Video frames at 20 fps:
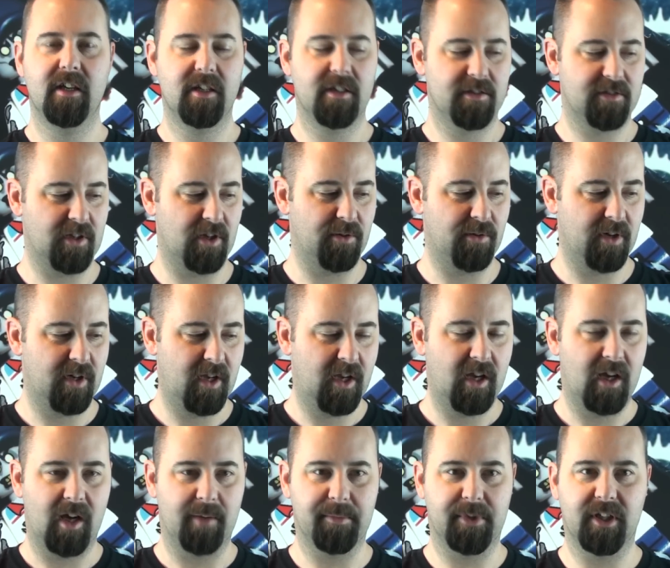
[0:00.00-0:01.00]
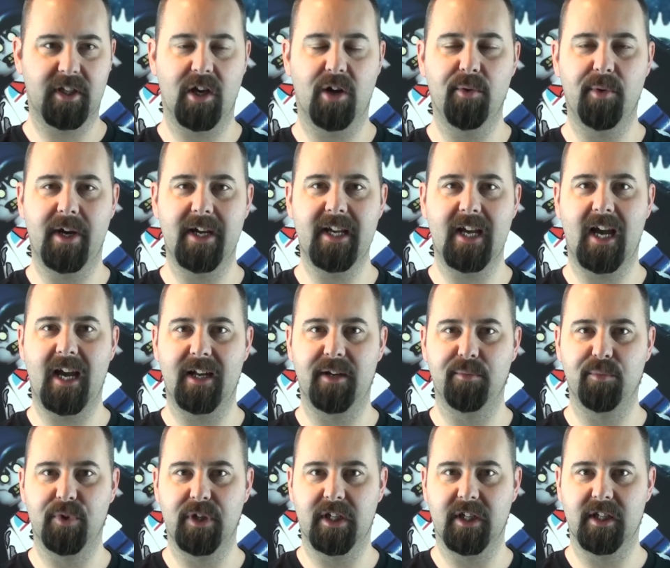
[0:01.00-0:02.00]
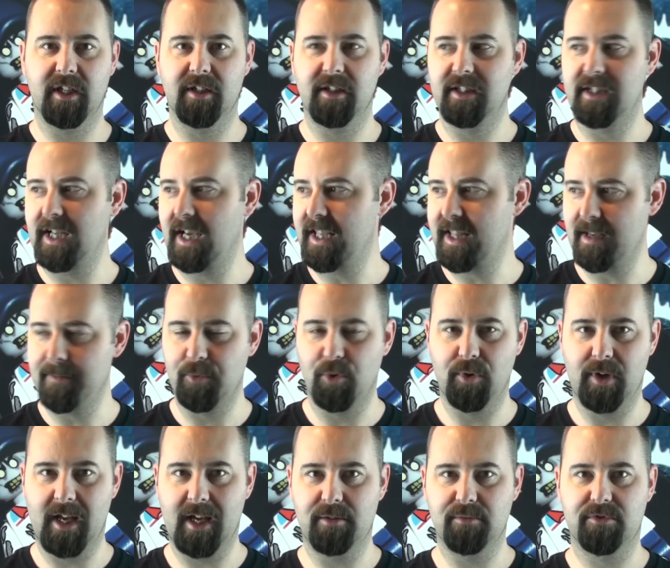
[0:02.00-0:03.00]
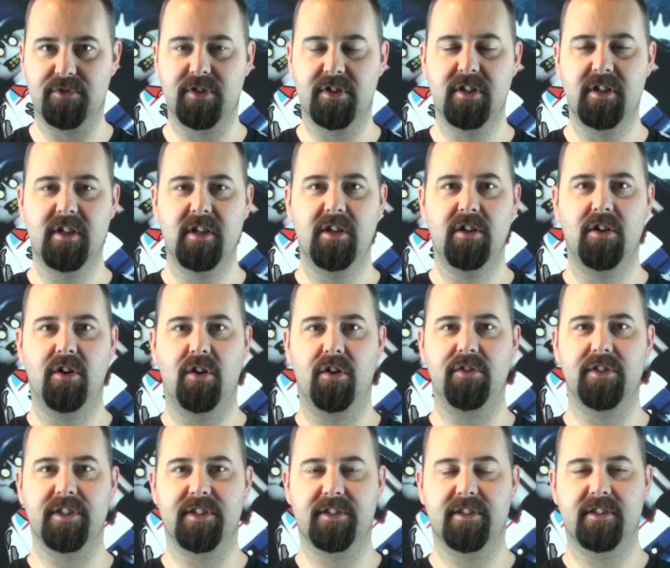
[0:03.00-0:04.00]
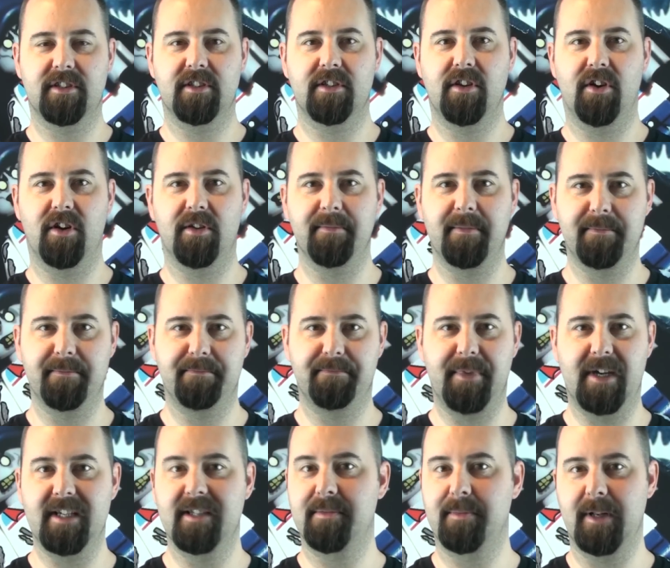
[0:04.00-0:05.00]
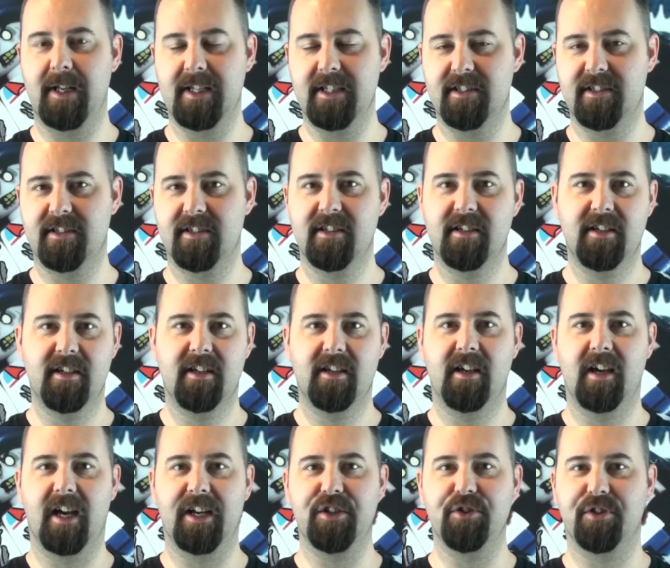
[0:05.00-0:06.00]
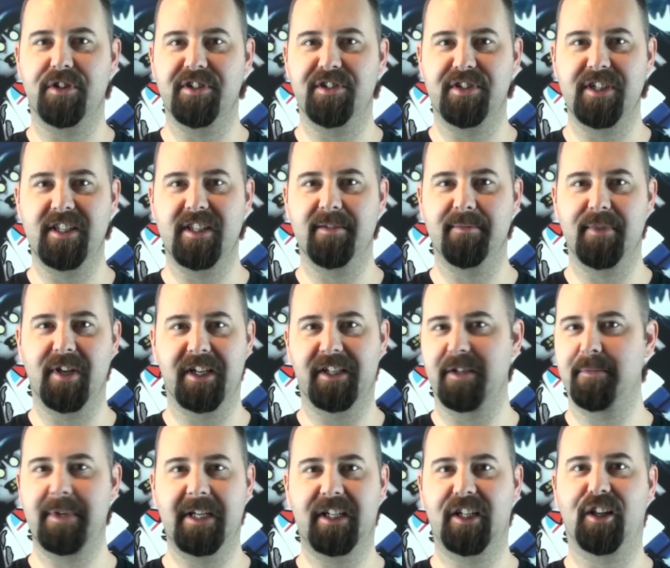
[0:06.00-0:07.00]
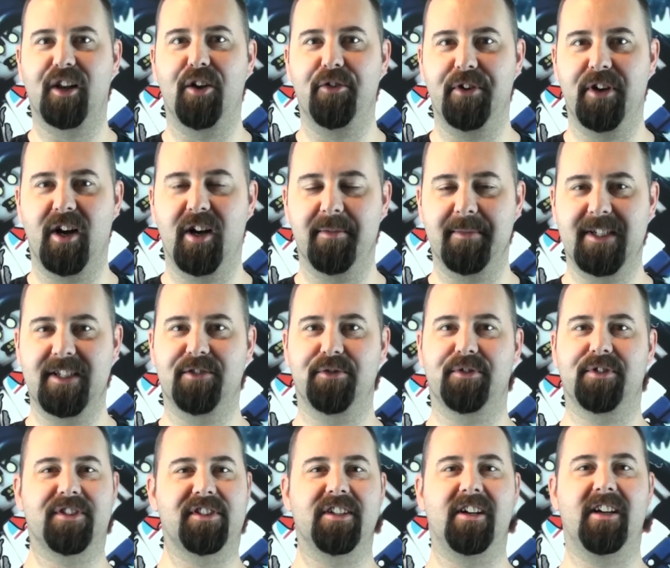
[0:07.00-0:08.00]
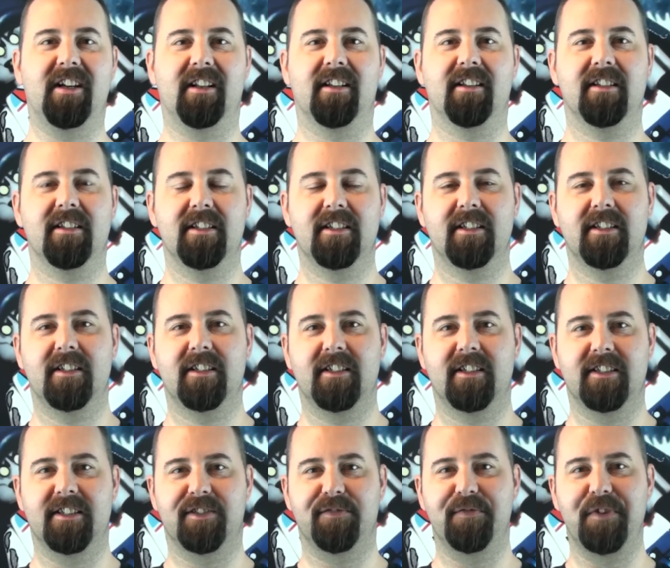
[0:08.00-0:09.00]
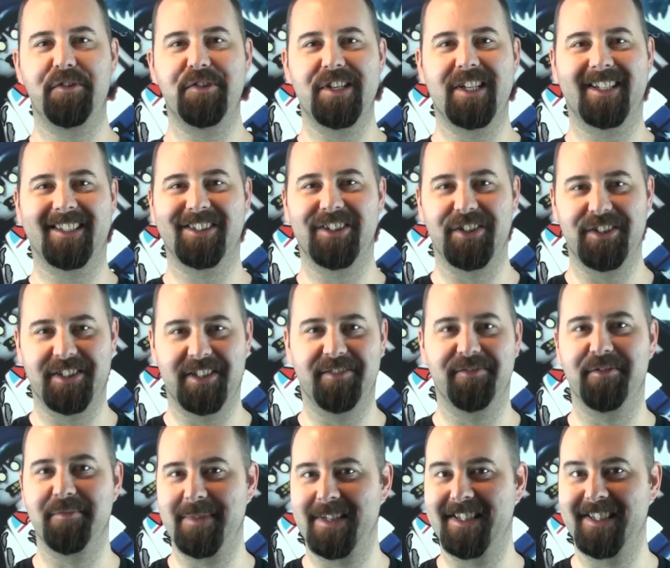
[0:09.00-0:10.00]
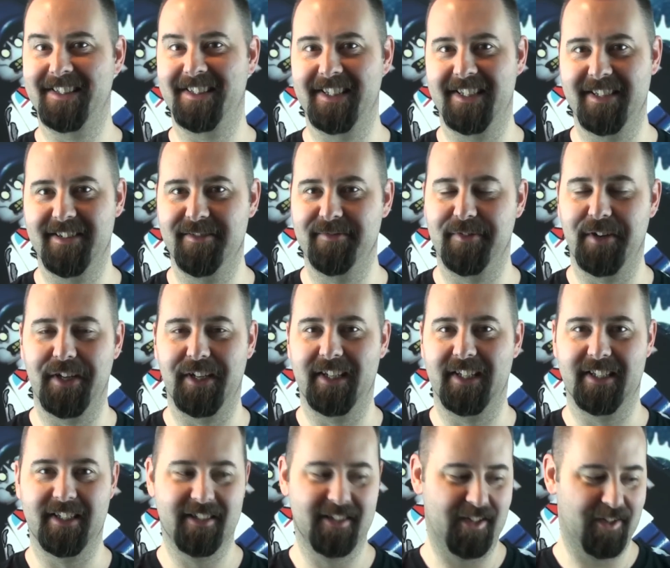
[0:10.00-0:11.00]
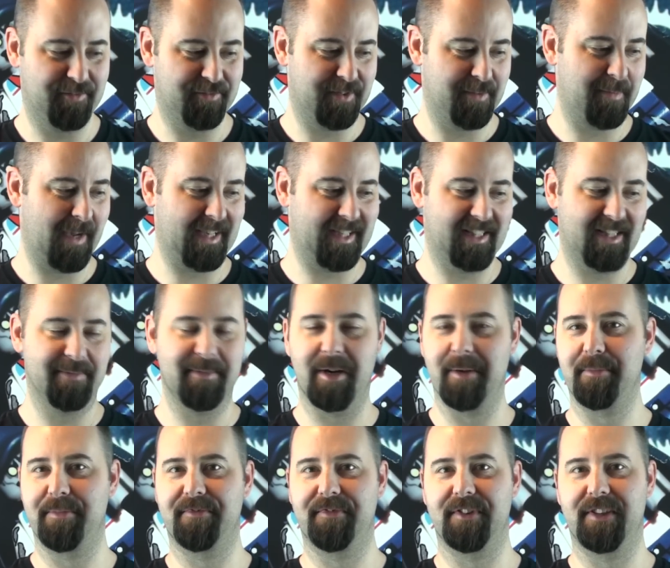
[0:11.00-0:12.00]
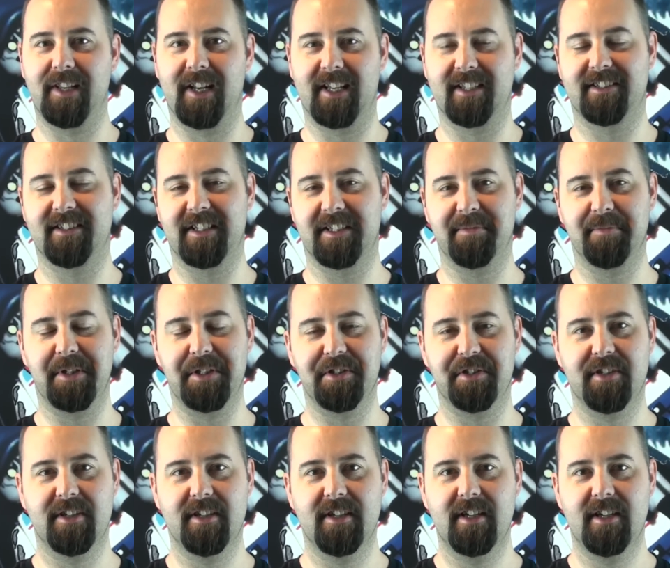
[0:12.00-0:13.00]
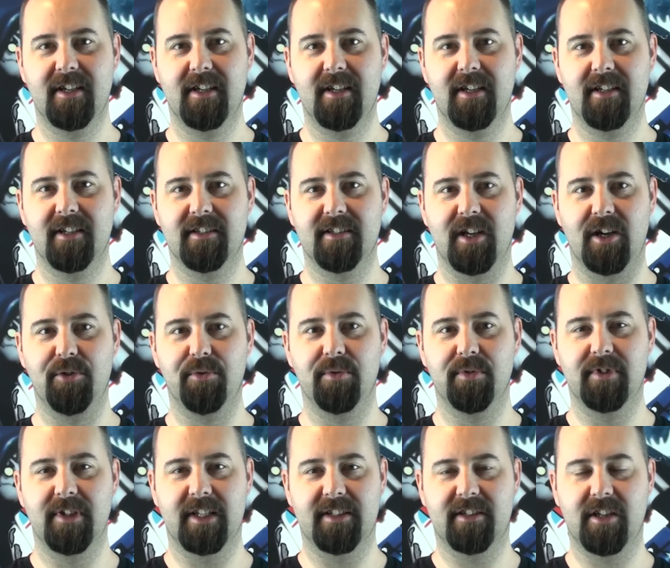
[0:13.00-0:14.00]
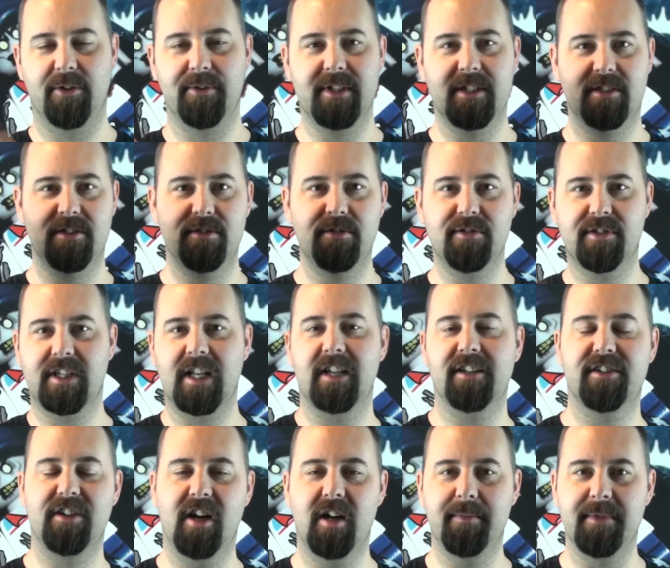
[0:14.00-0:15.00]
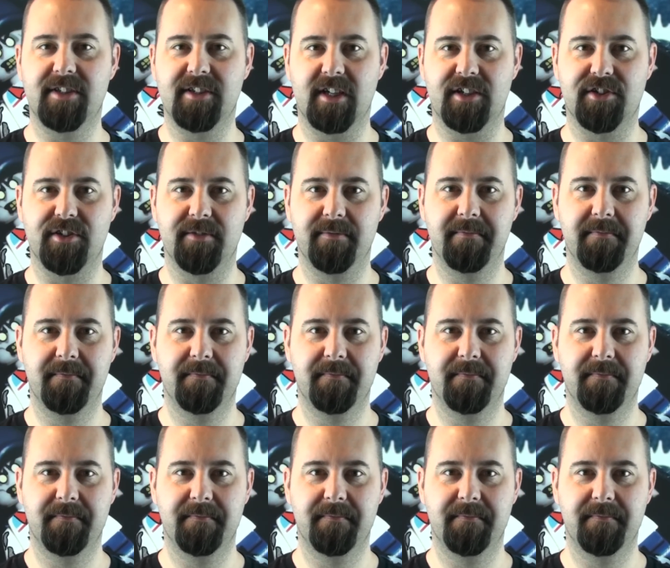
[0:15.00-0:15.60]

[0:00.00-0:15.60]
So I'm going to go away and we're going to lay them all out on base plates, and you can see them like a big clone army sort of style. It's very exciting for me to see finally, after bagging them up for the last 6 months. So let's go into the skeleton army section.